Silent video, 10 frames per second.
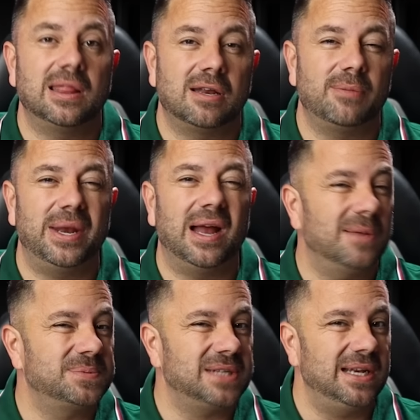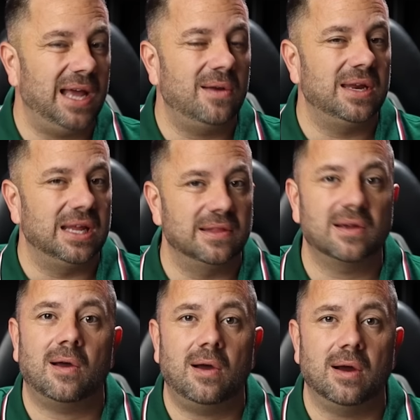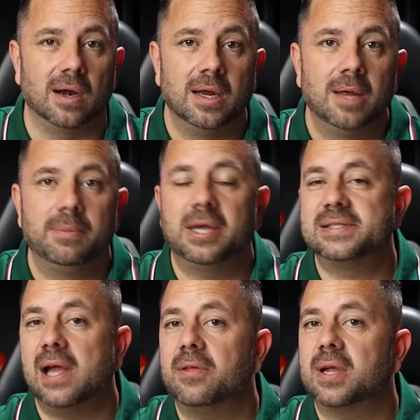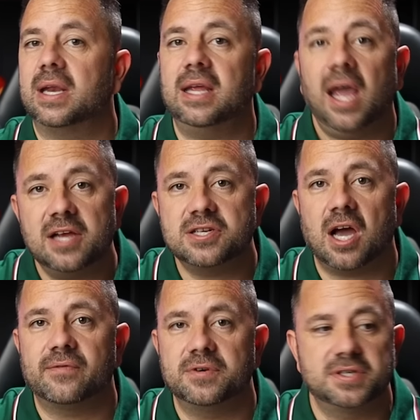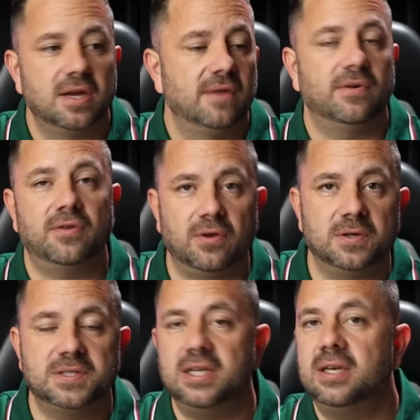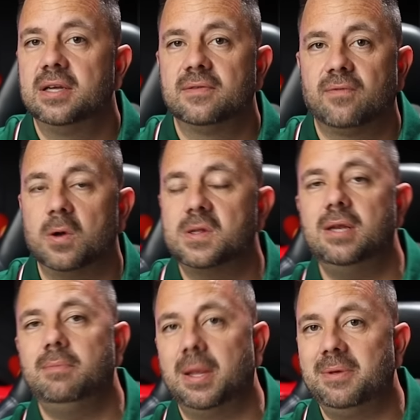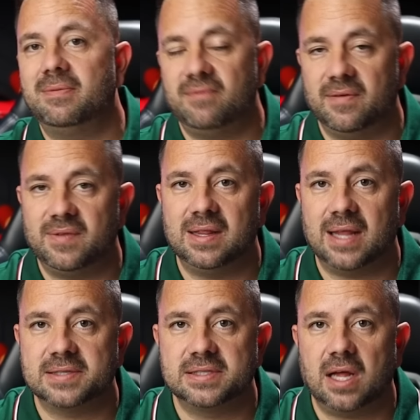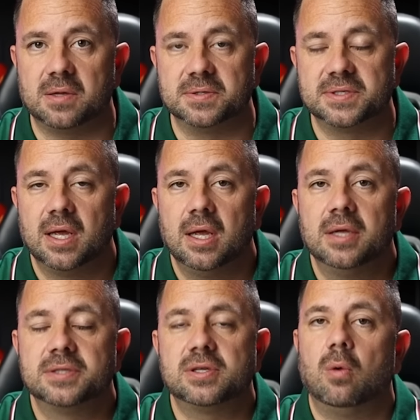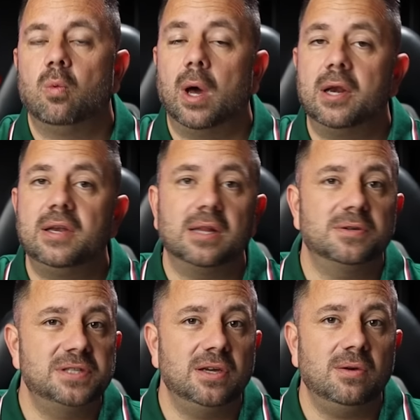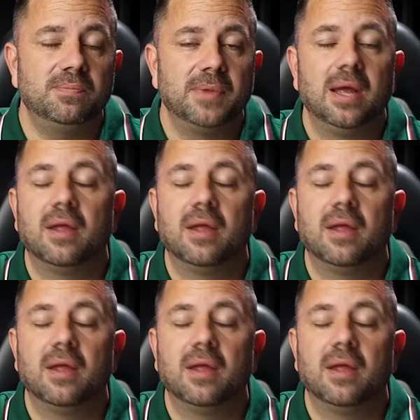a little bit upside down in the car because now they're getting cash offers for $13,000, $14,000, maybe even $15,000. So what do dealers do?